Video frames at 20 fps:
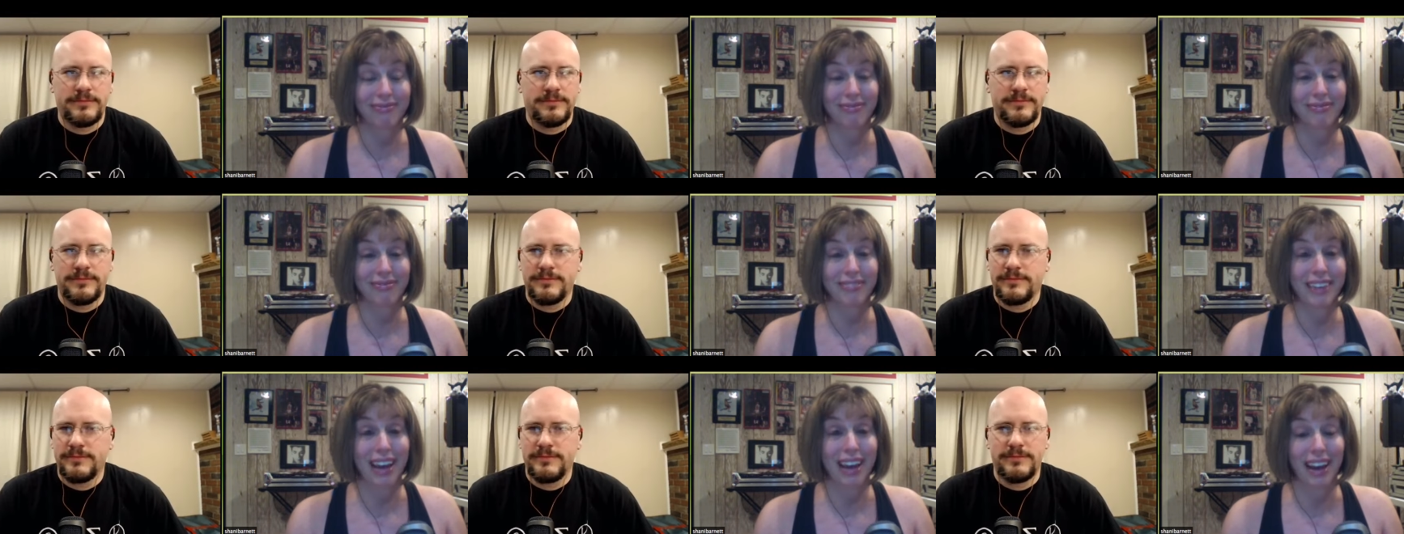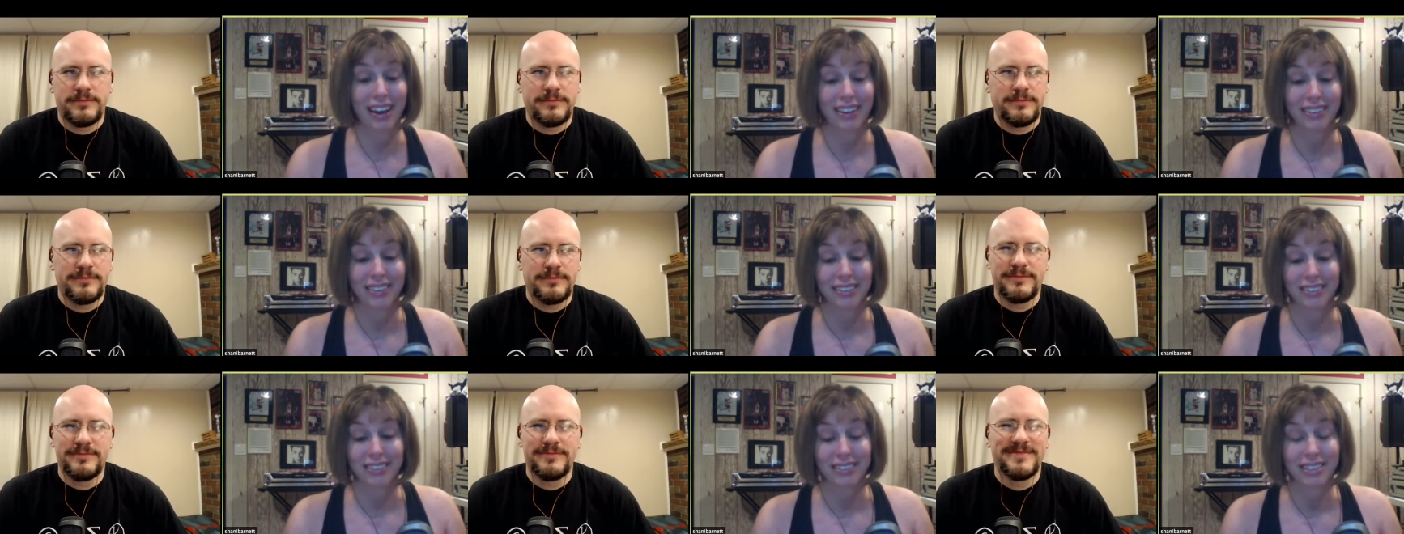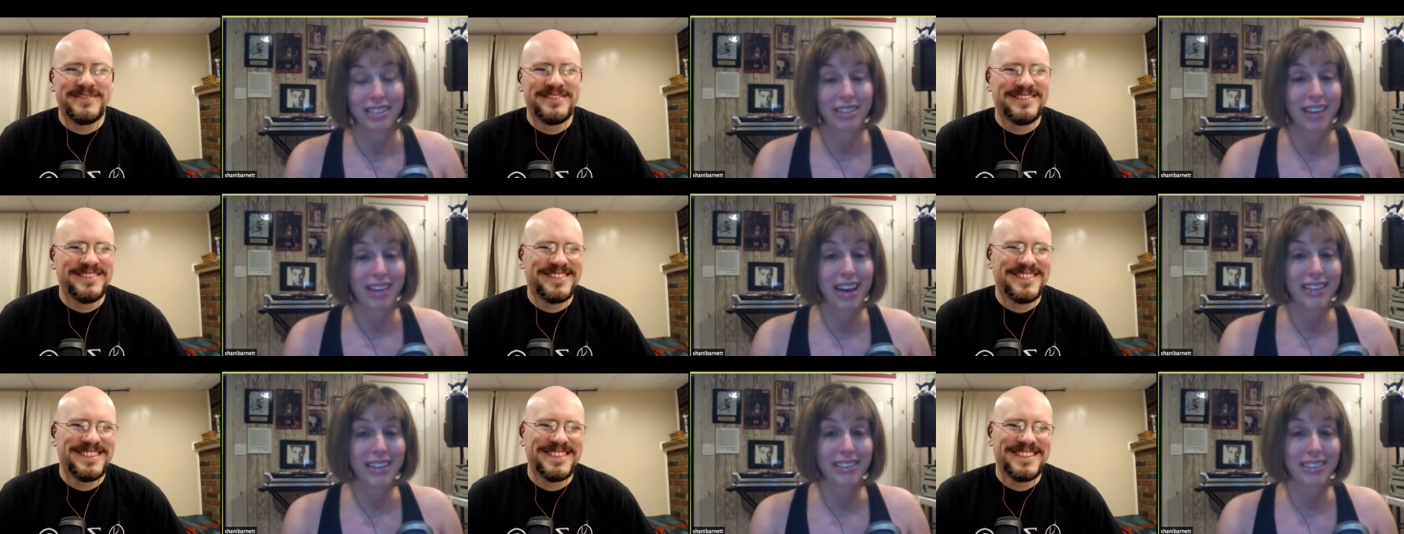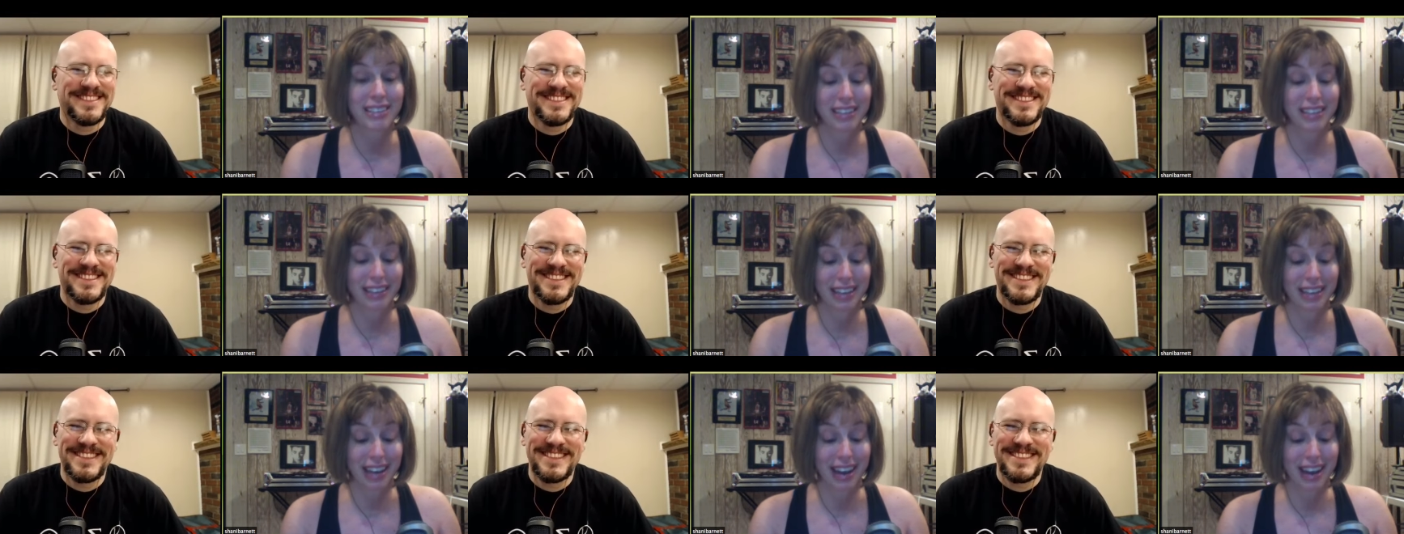Speaker 1: yeah. So that's
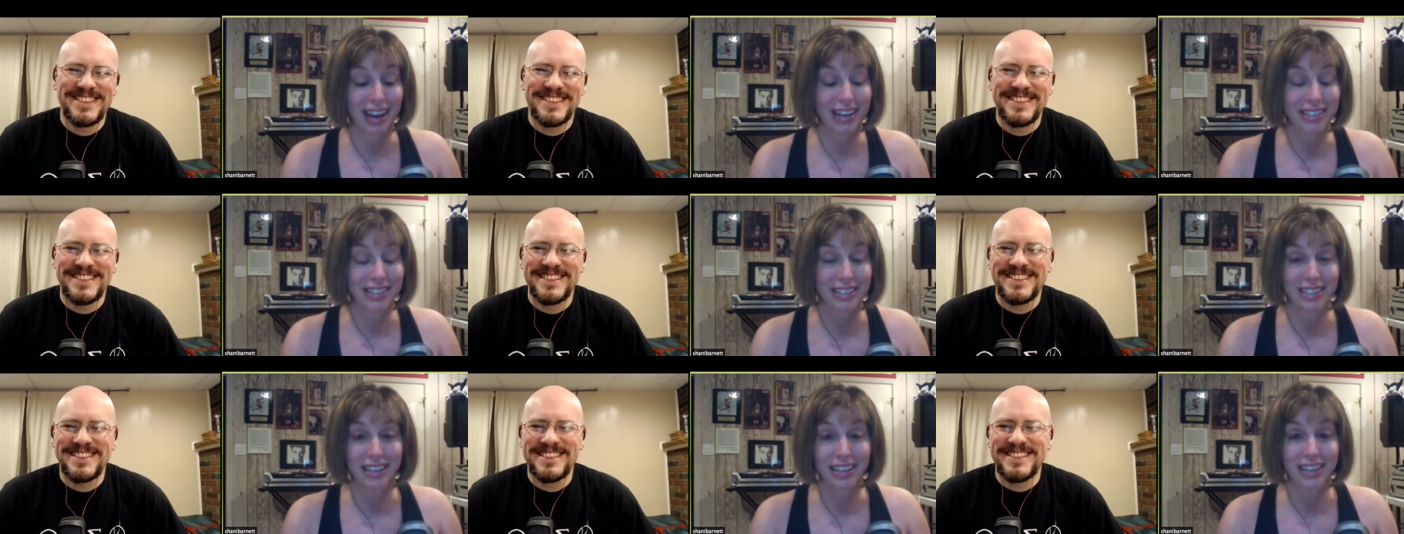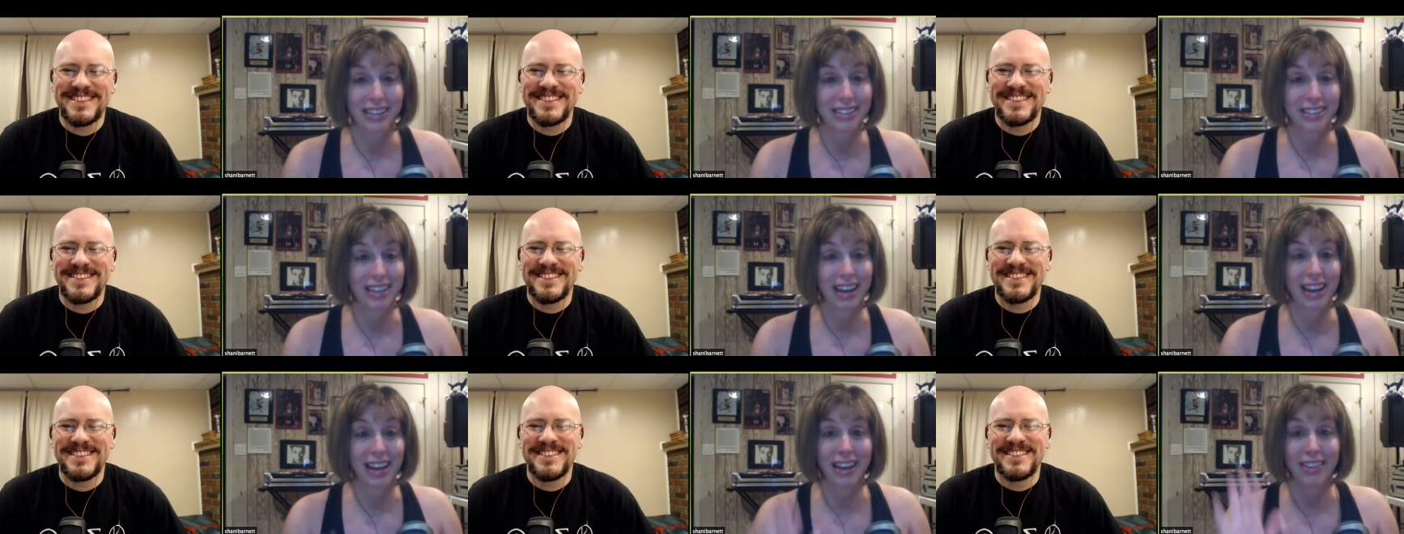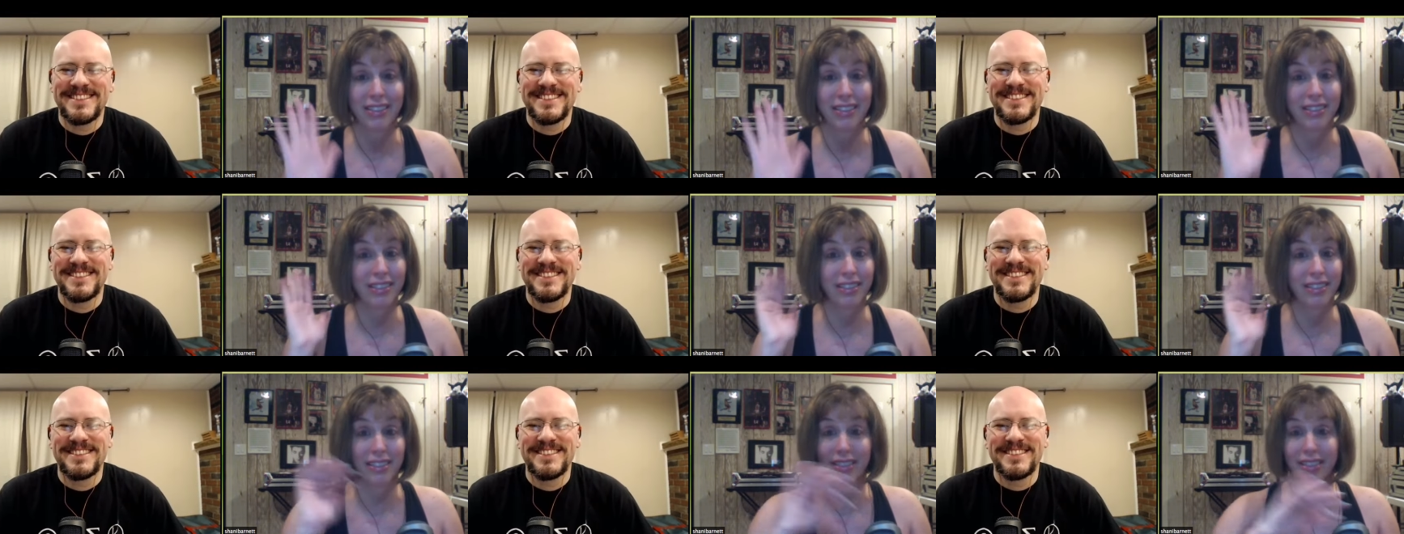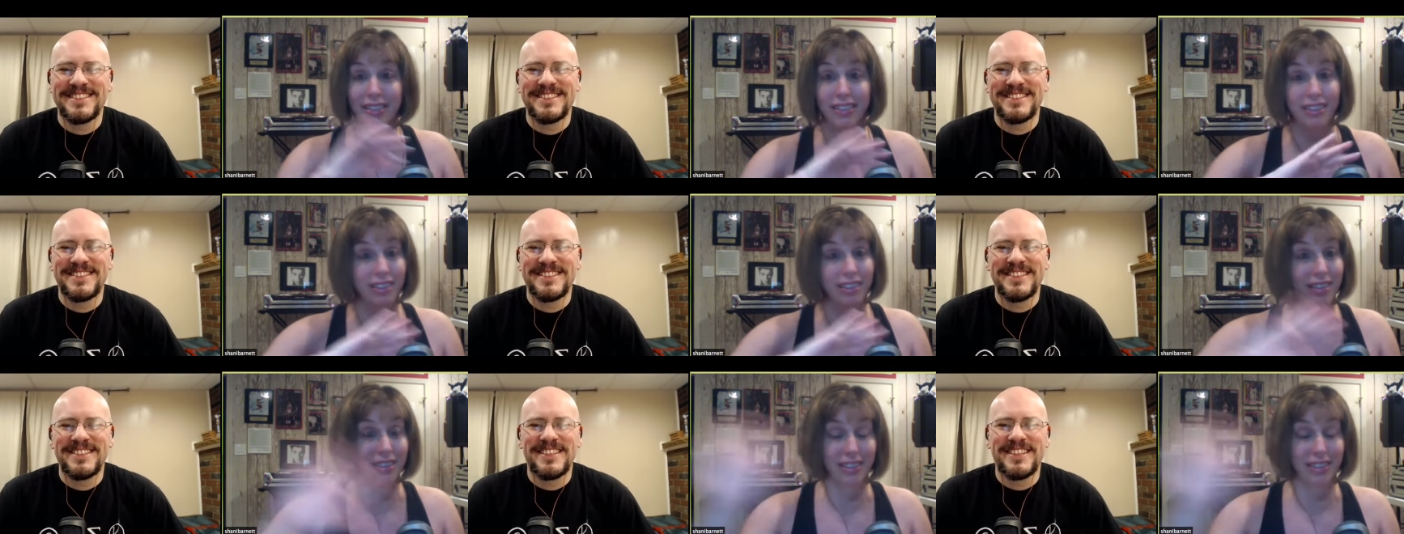the Chaos is in
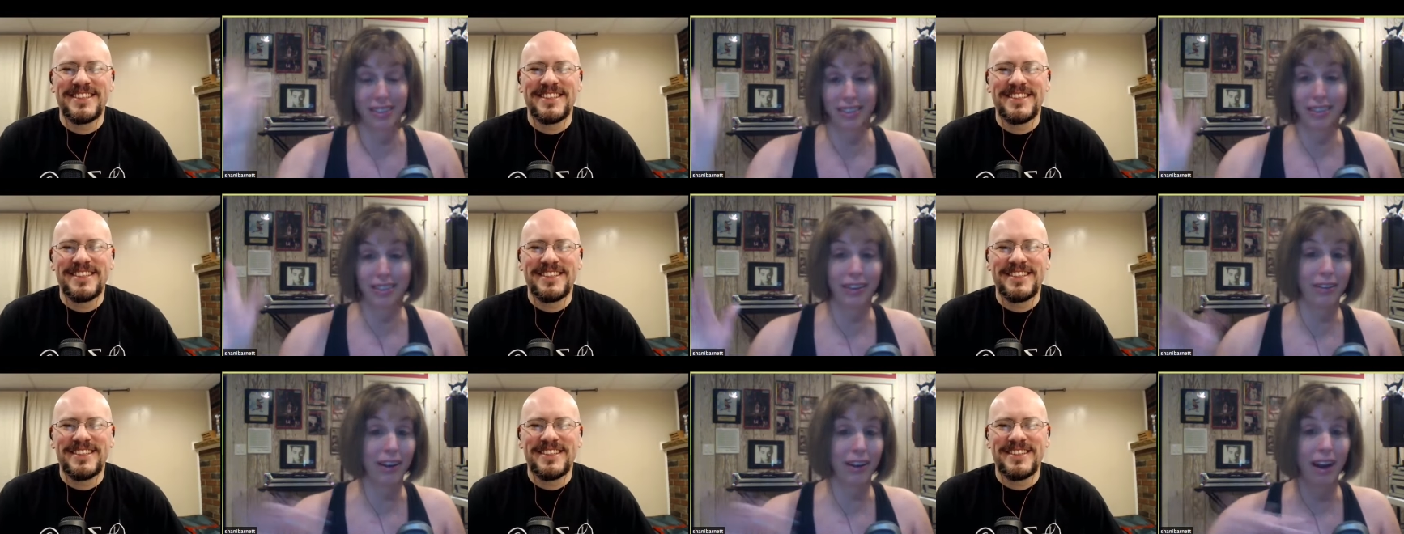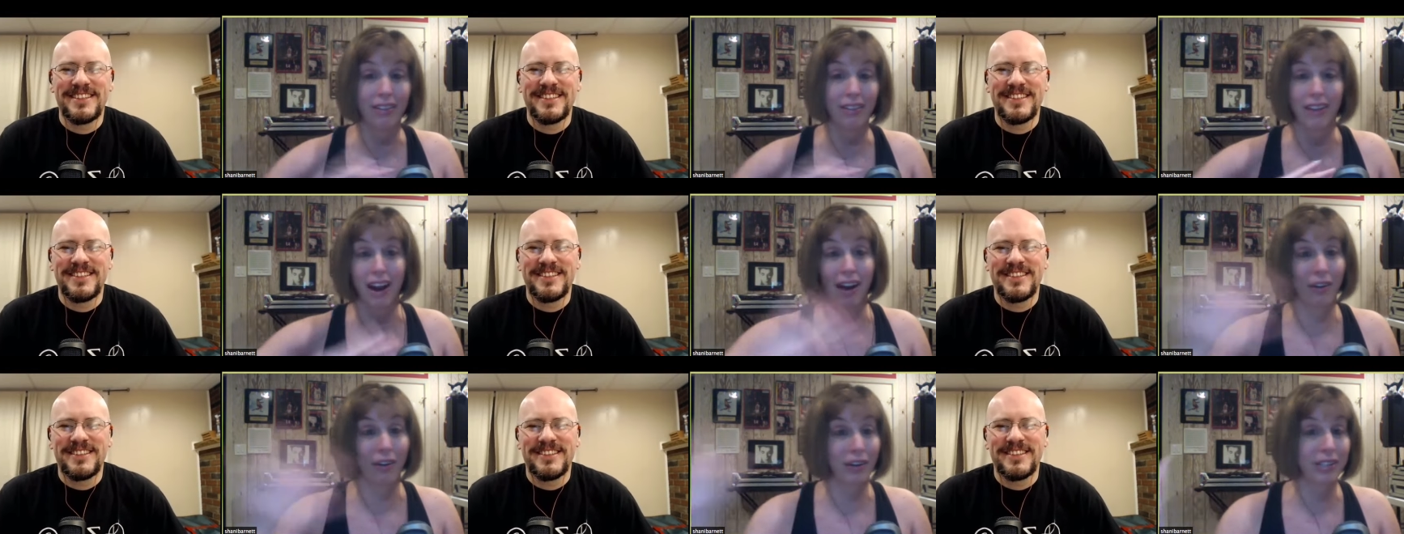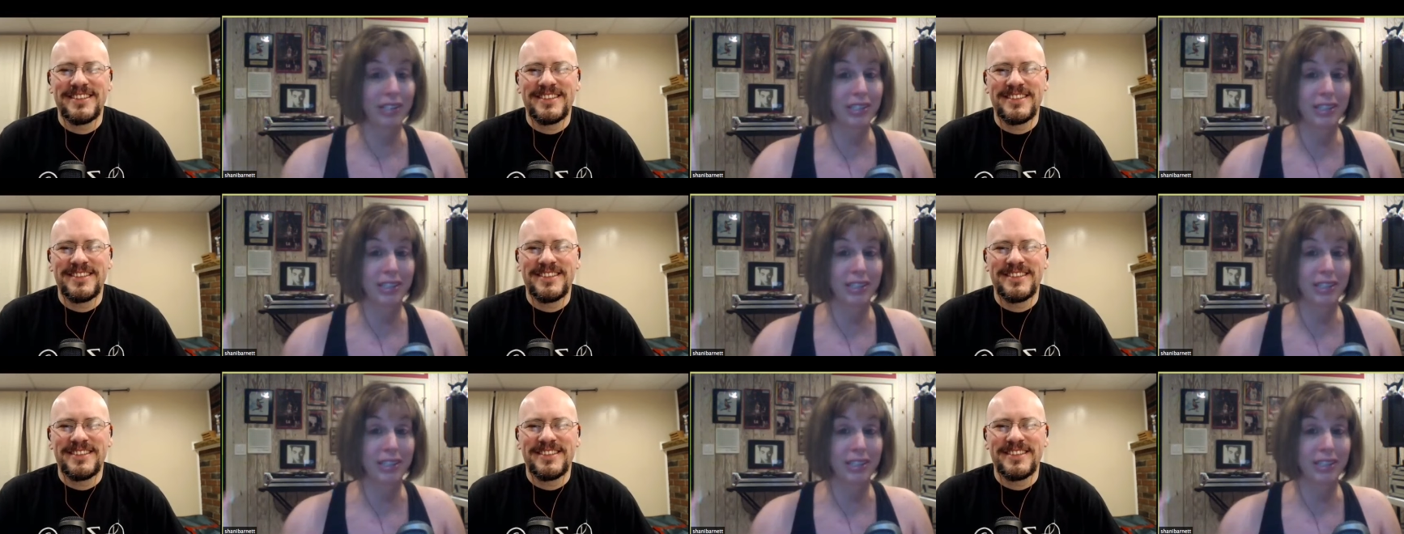the artists